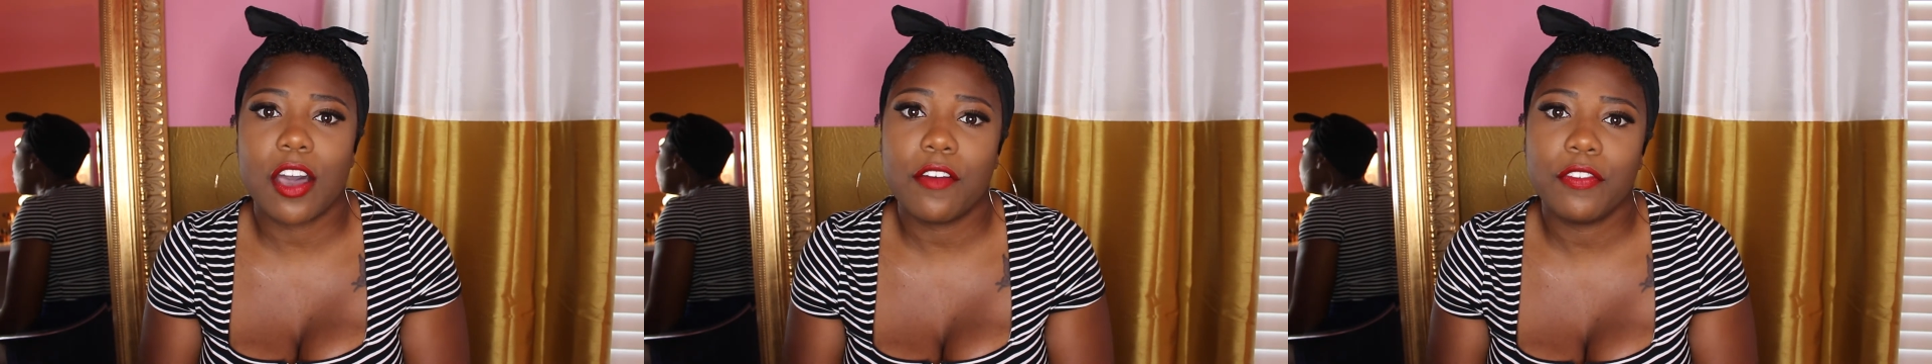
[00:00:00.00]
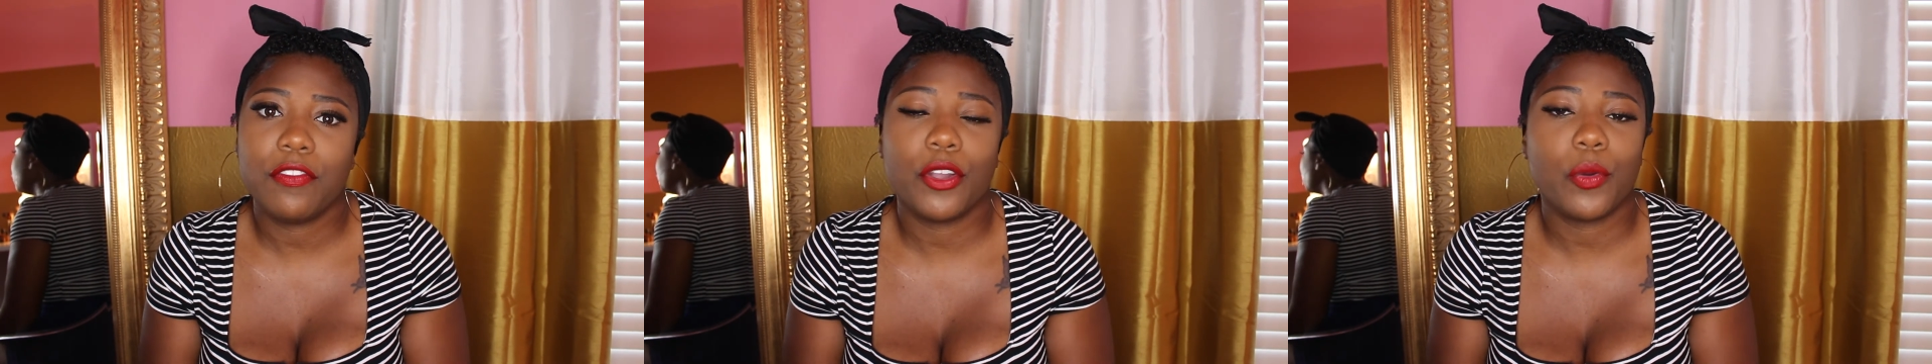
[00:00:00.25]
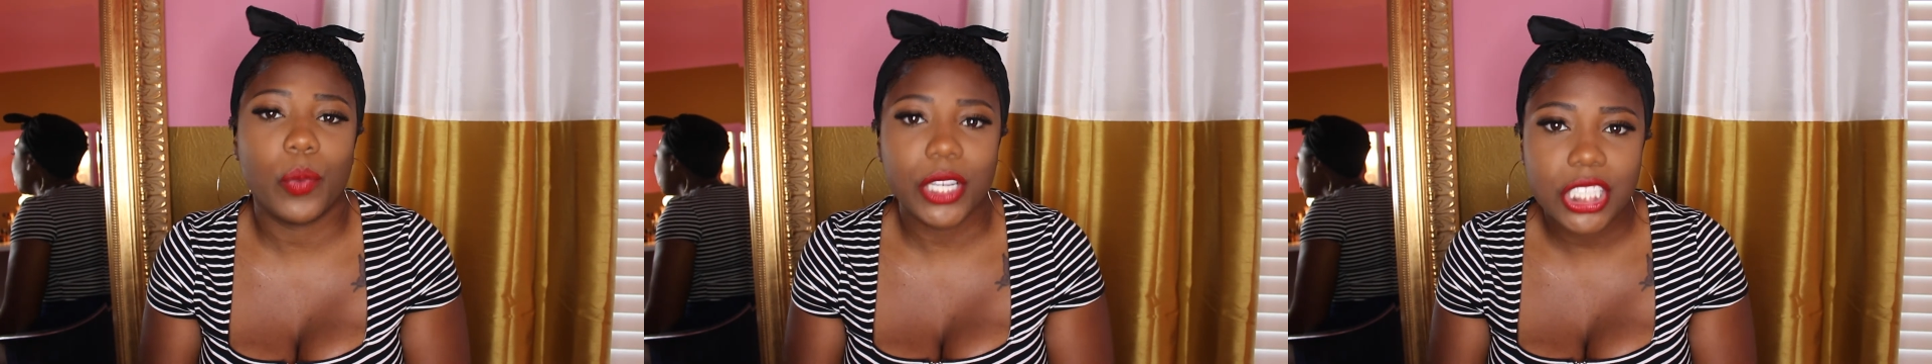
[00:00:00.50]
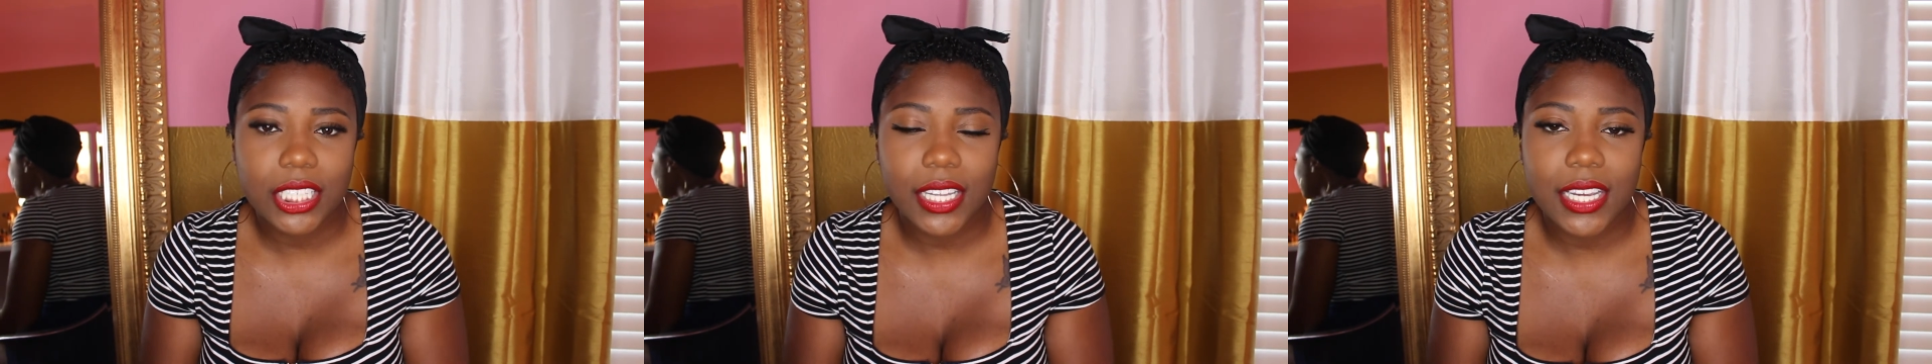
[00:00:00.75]
off of your
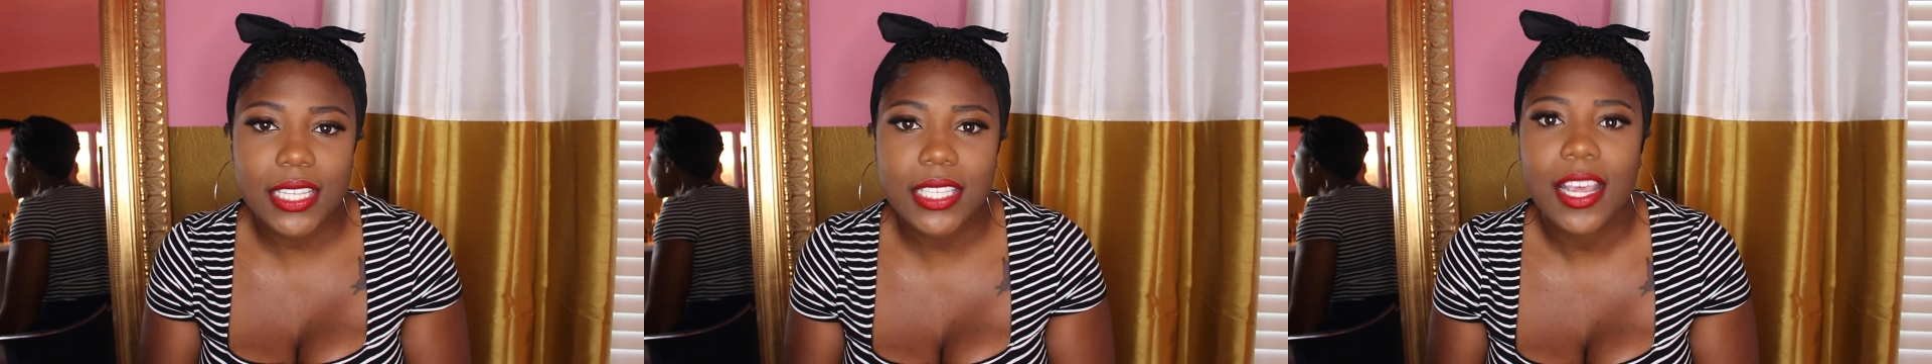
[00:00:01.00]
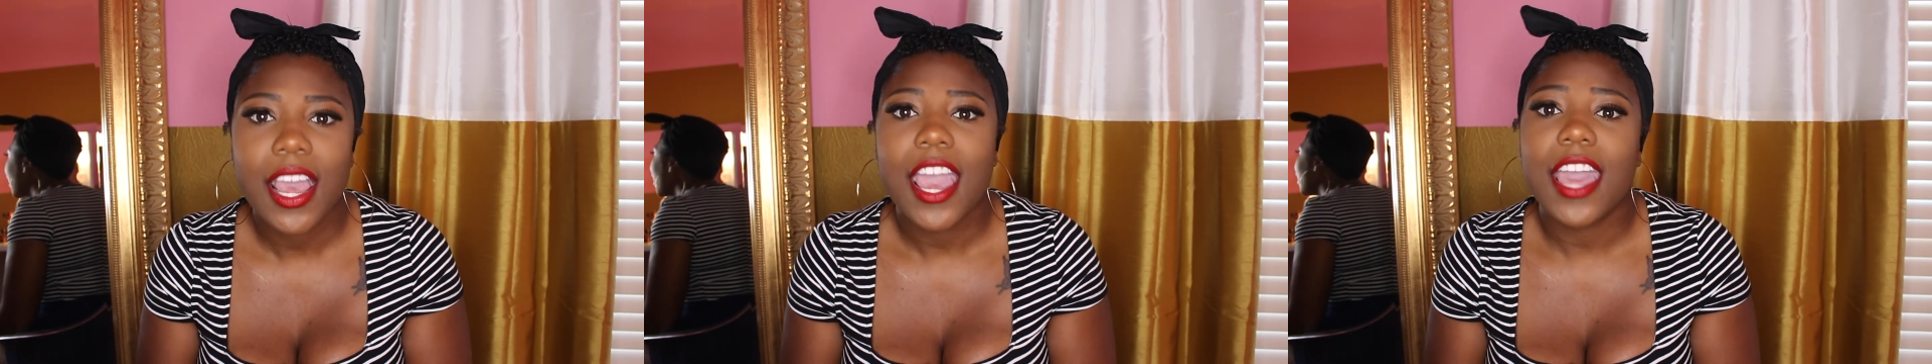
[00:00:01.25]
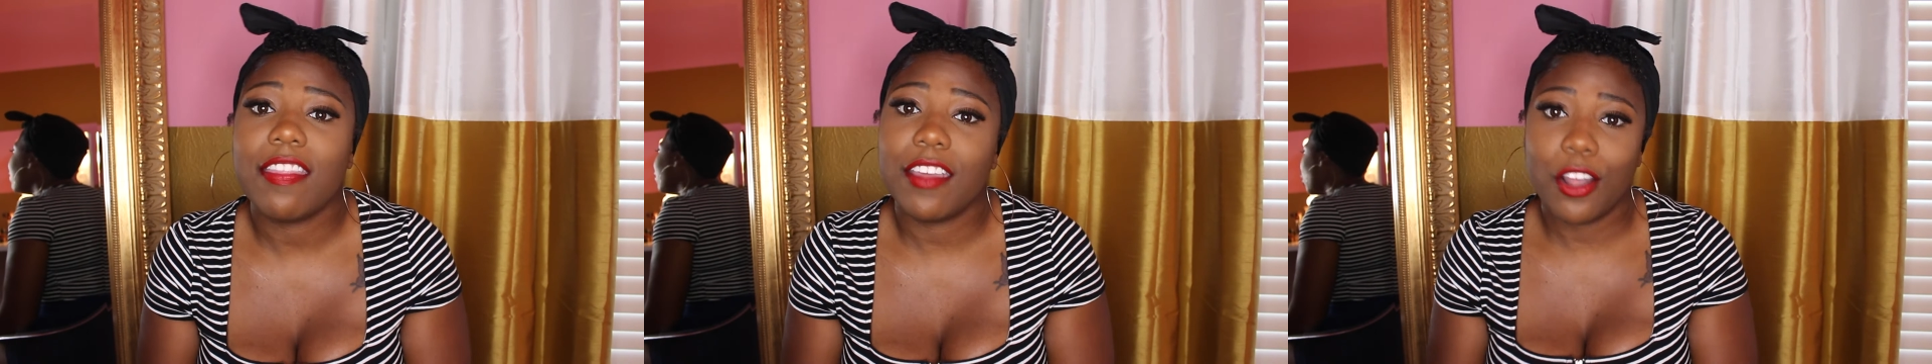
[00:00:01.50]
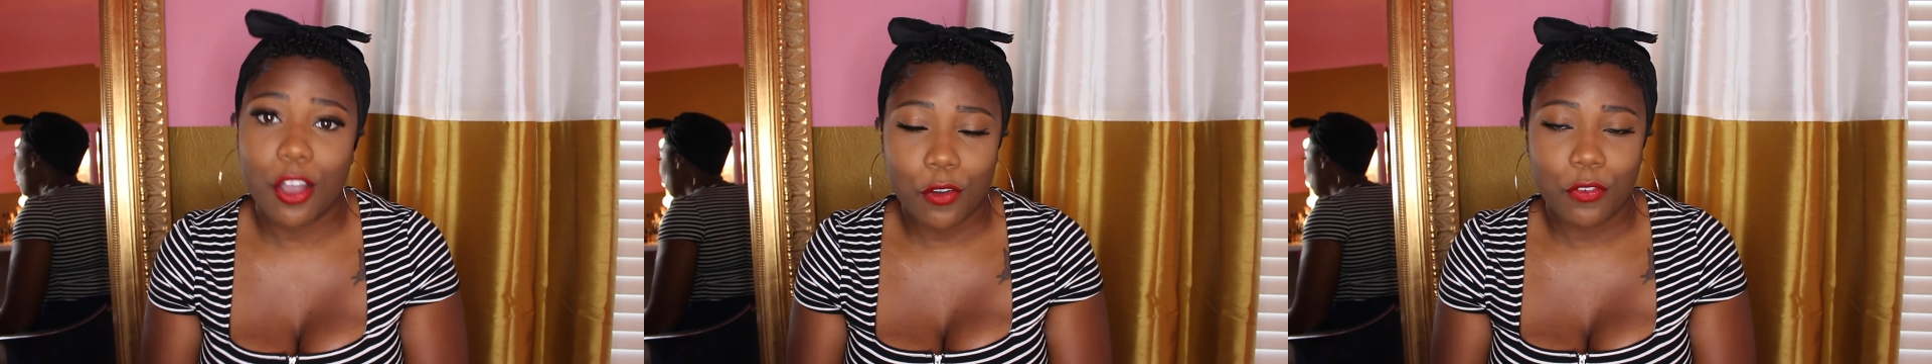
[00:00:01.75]
wish list and
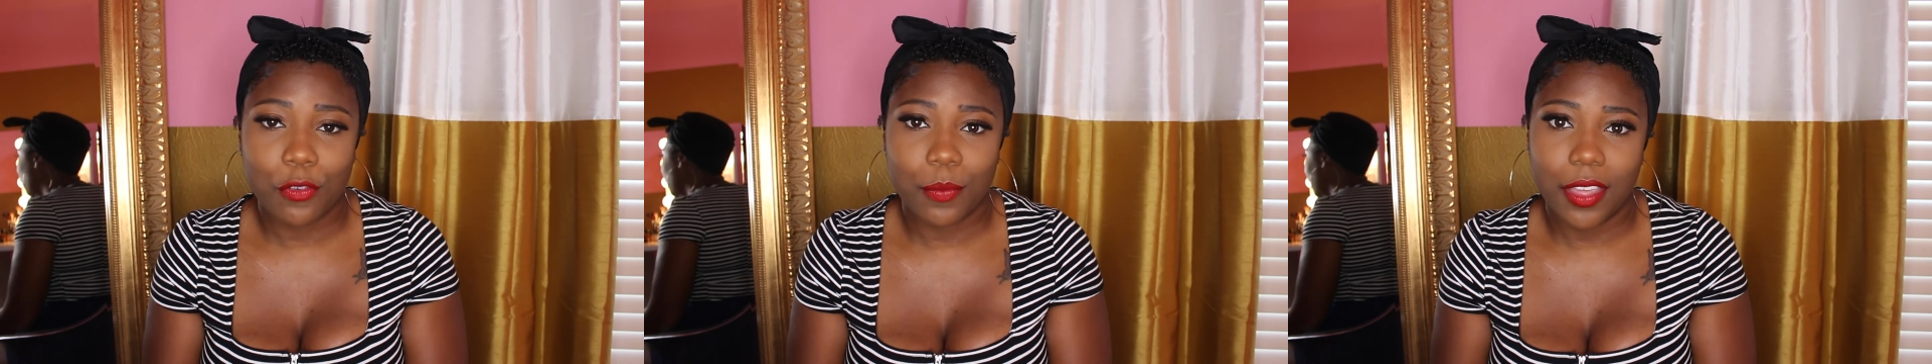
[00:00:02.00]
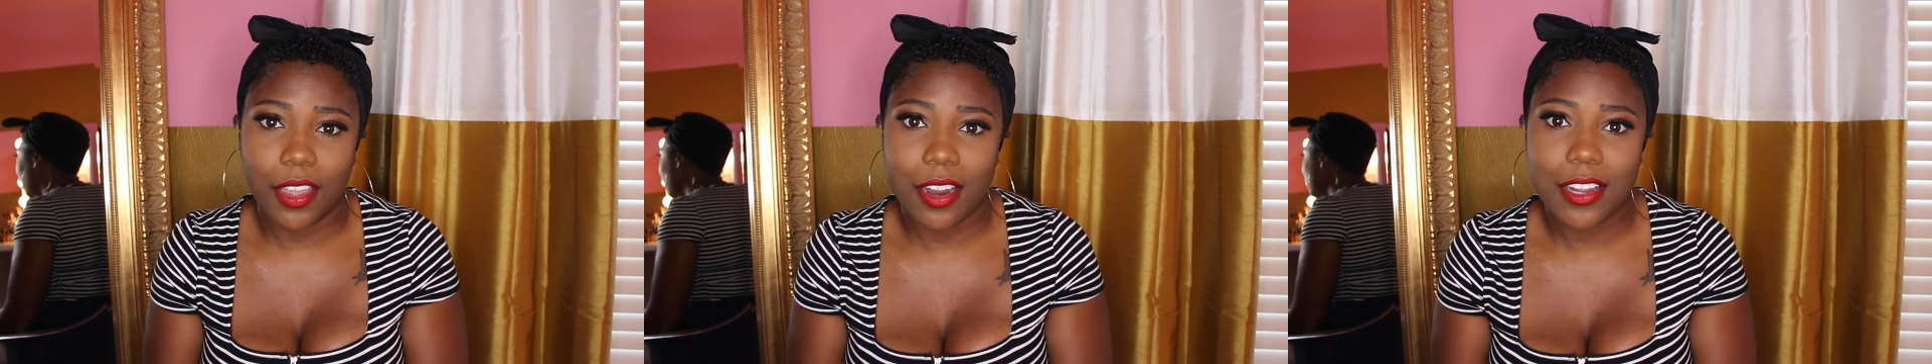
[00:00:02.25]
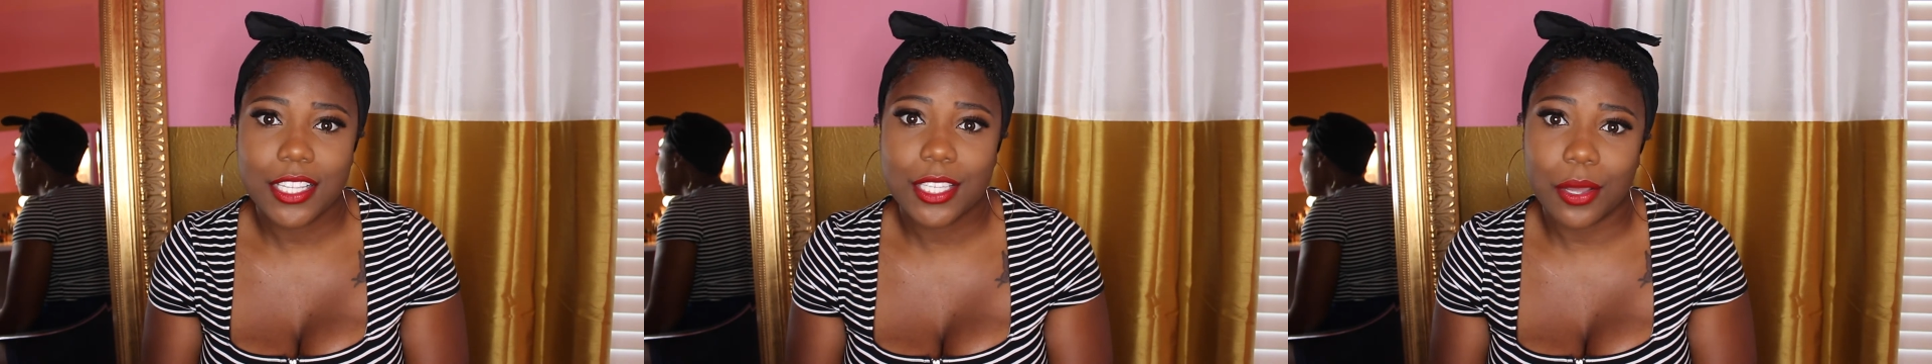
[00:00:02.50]
then go from there.